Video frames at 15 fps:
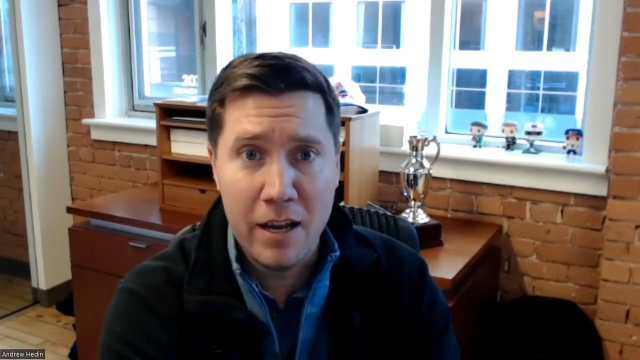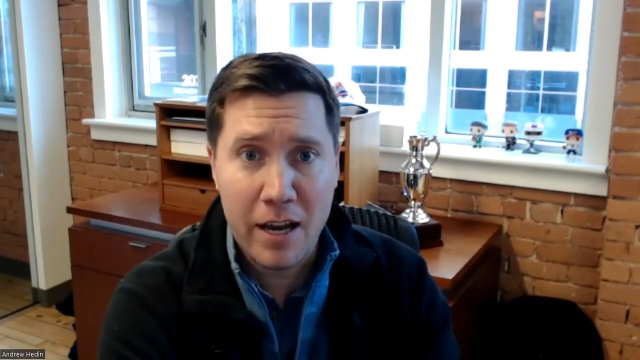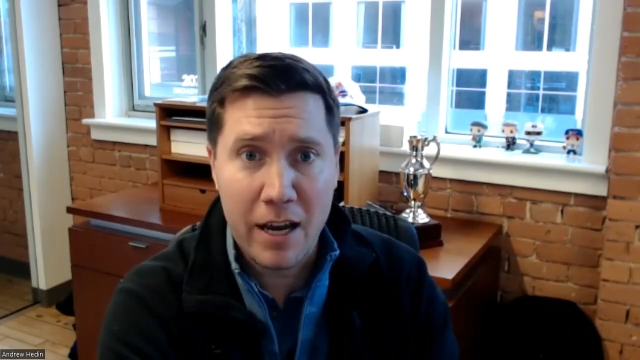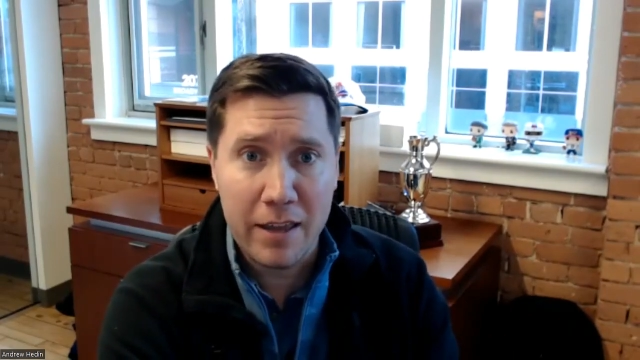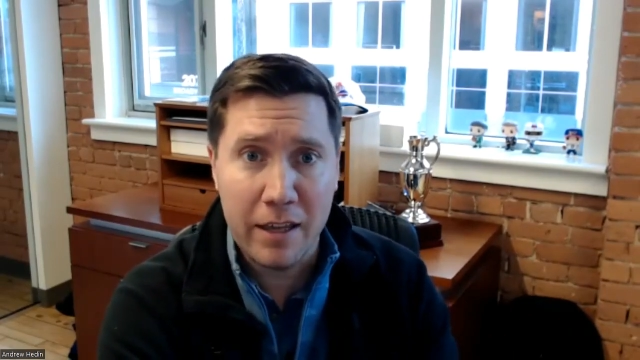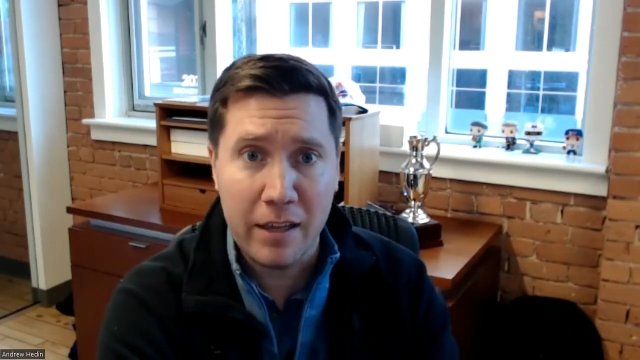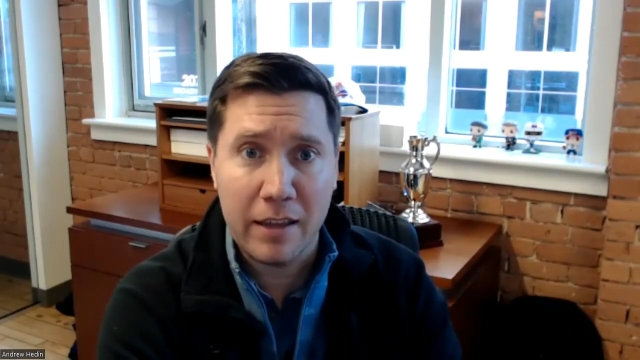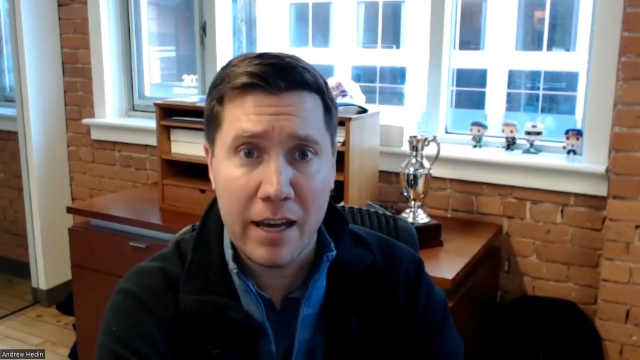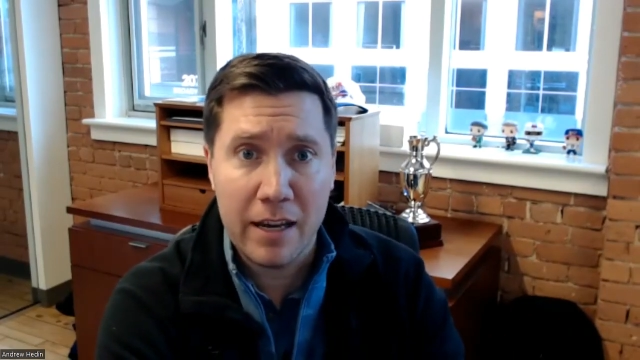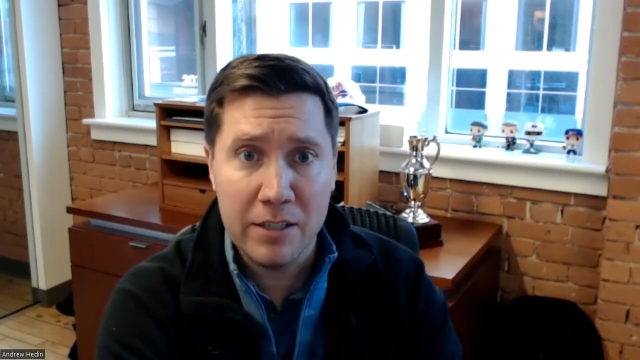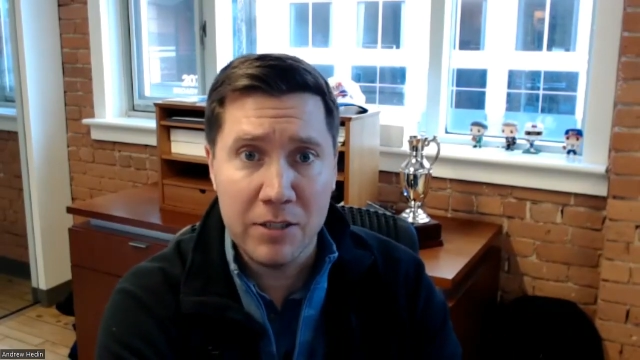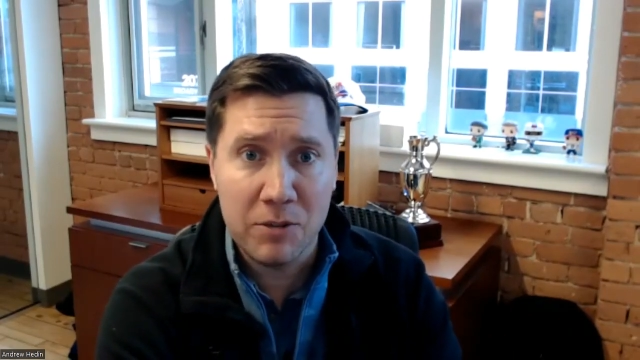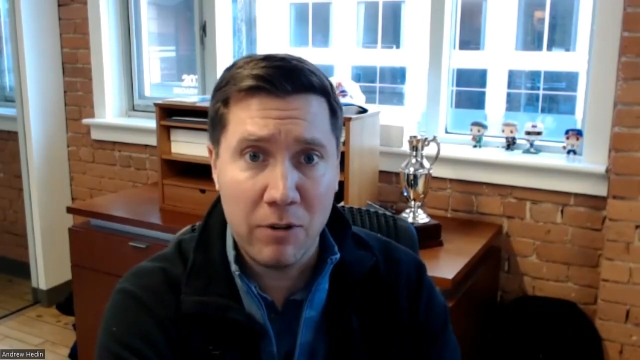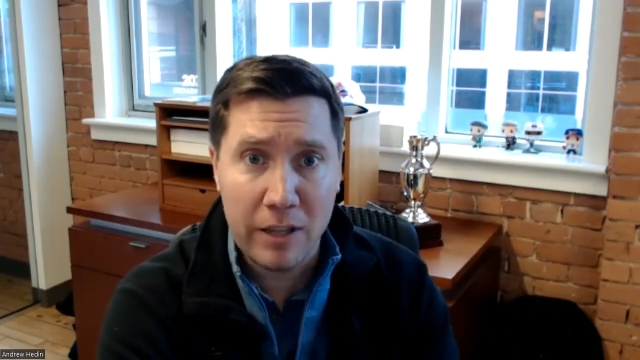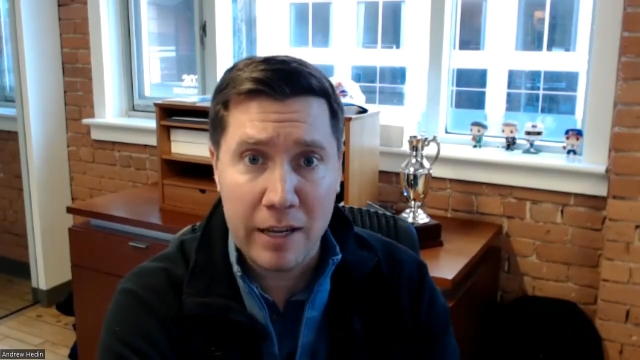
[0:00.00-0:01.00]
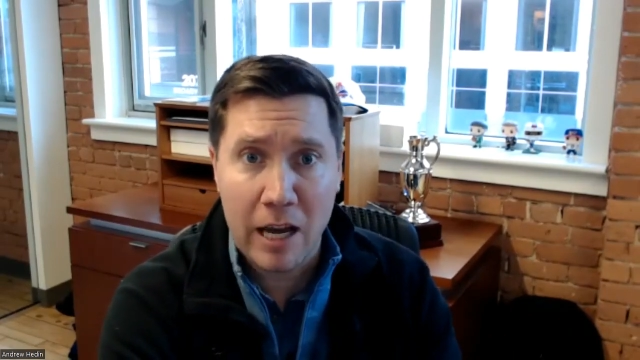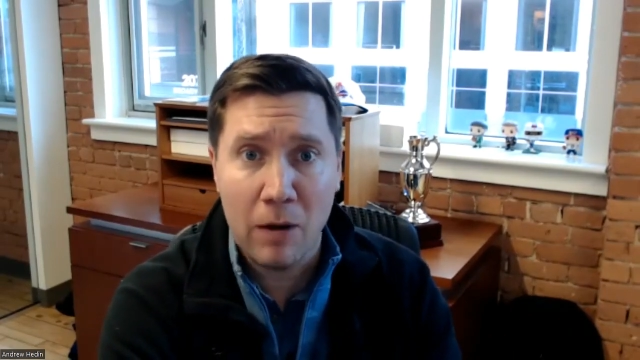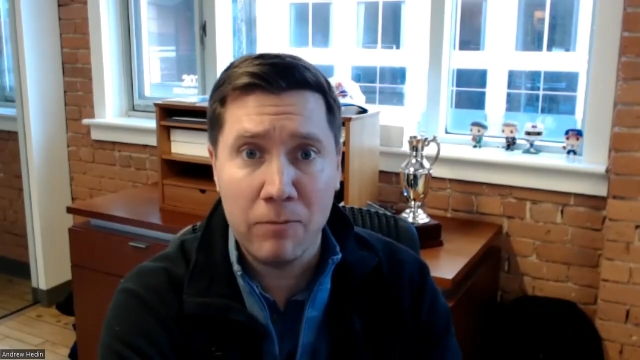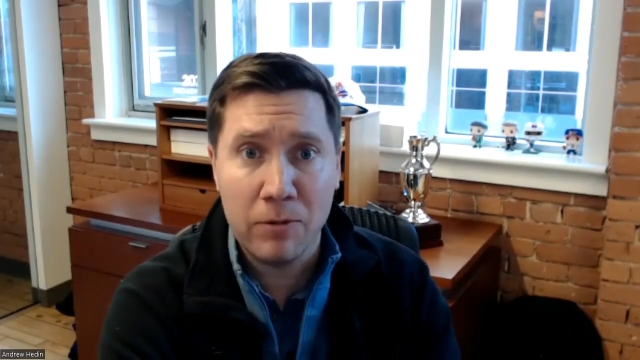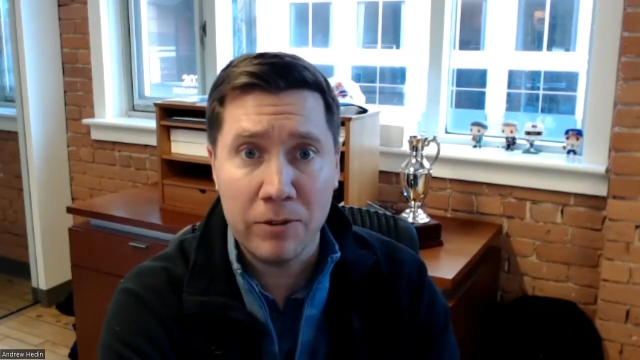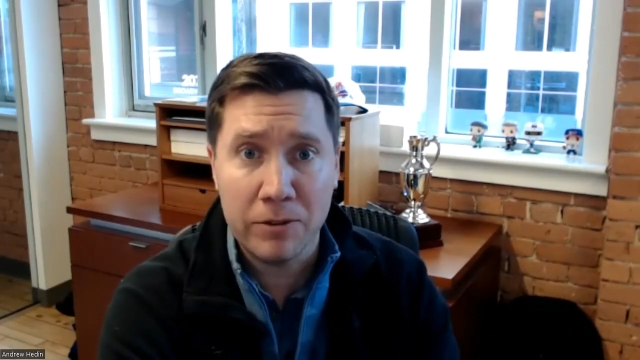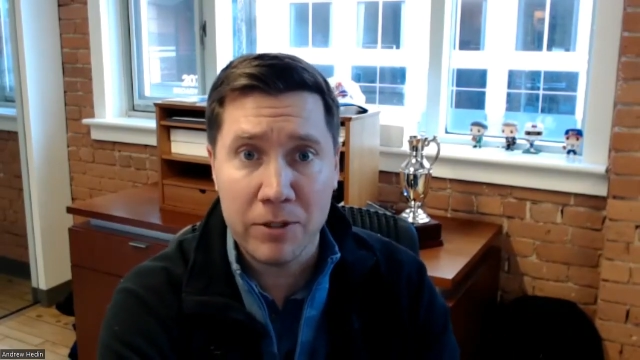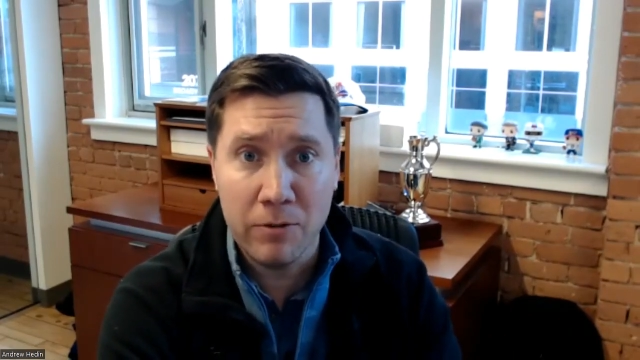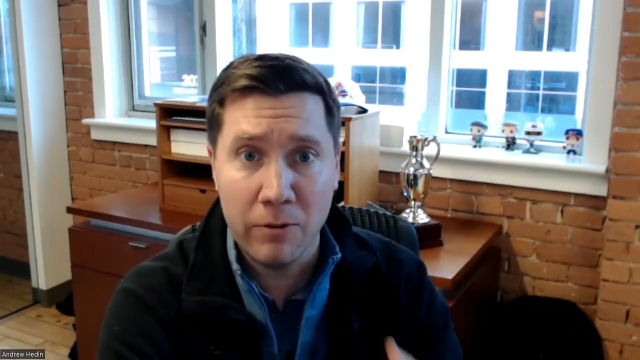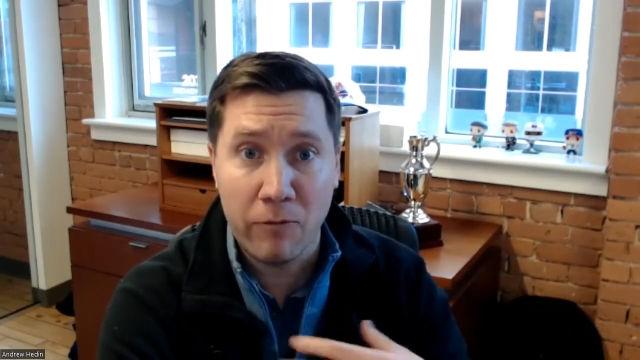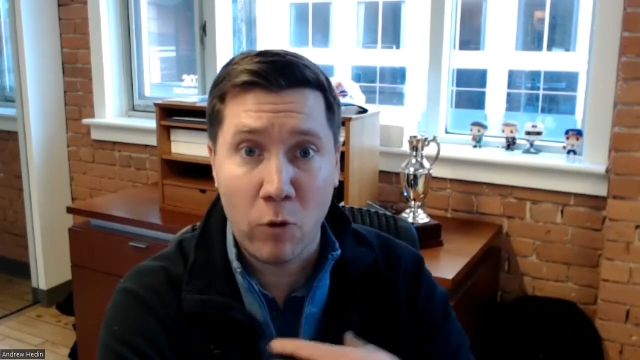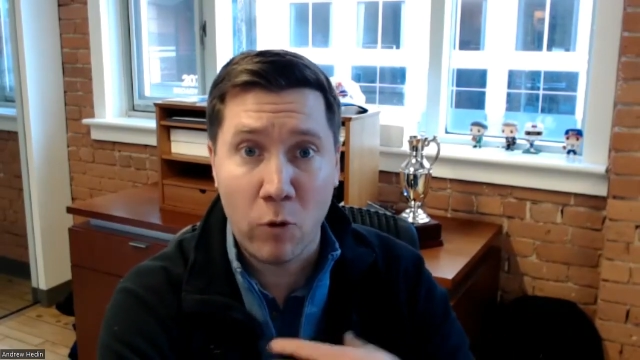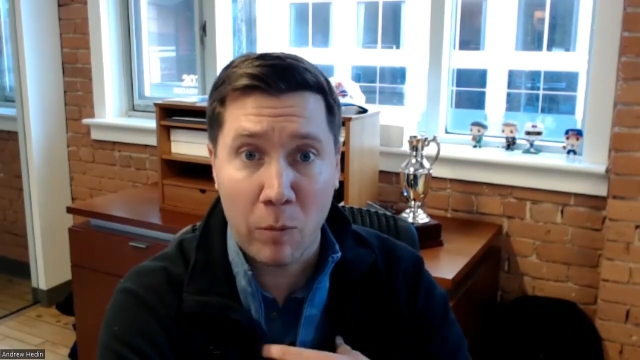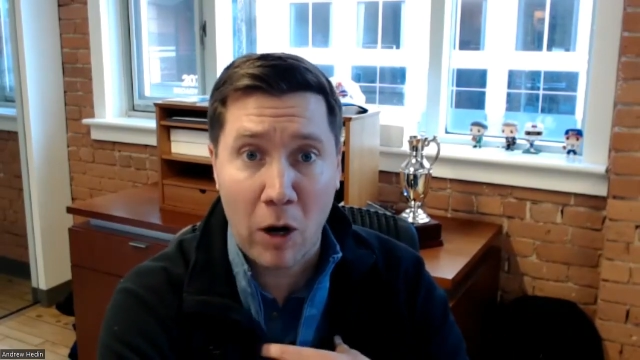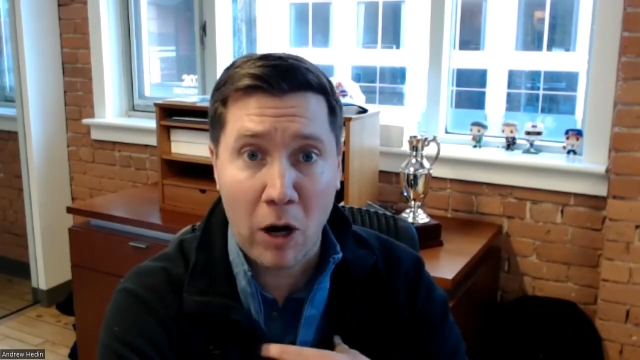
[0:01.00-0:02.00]
I think that is really helpful to
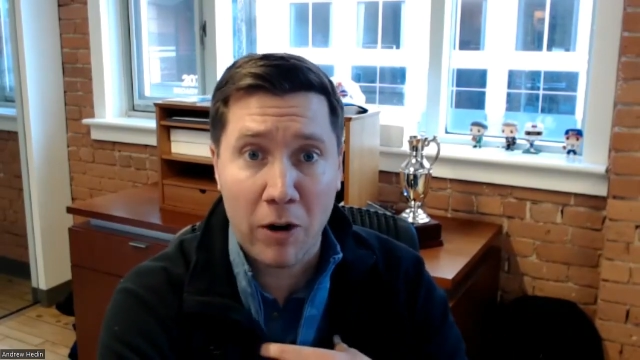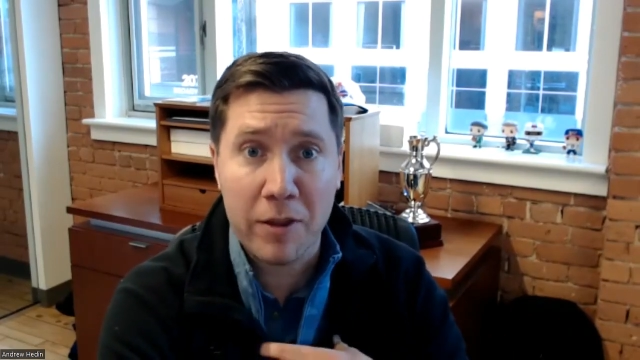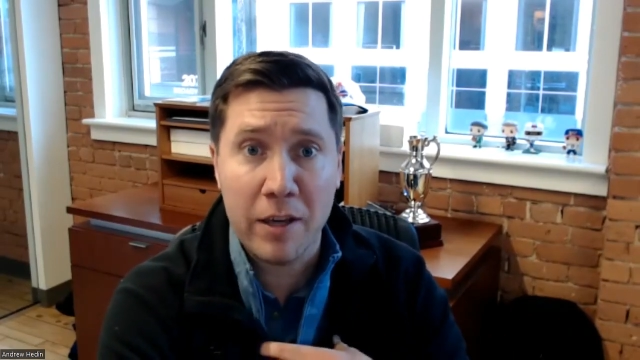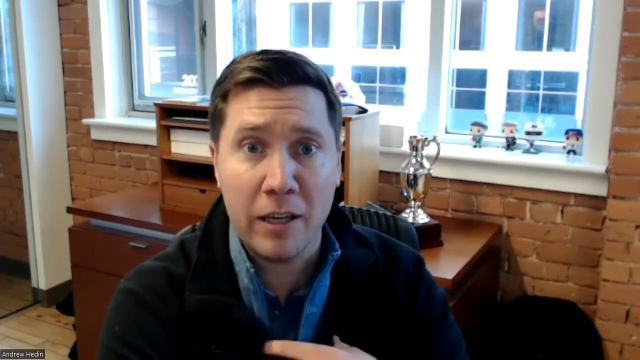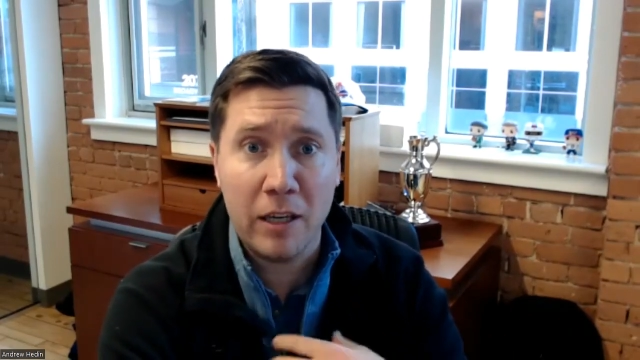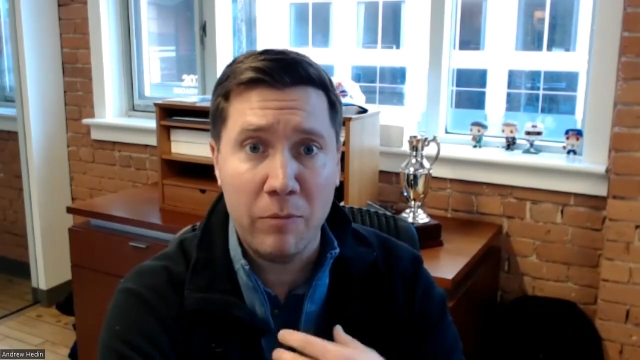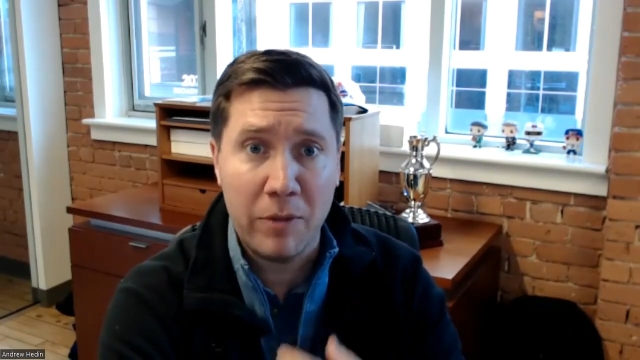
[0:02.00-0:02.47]
inform our thinking,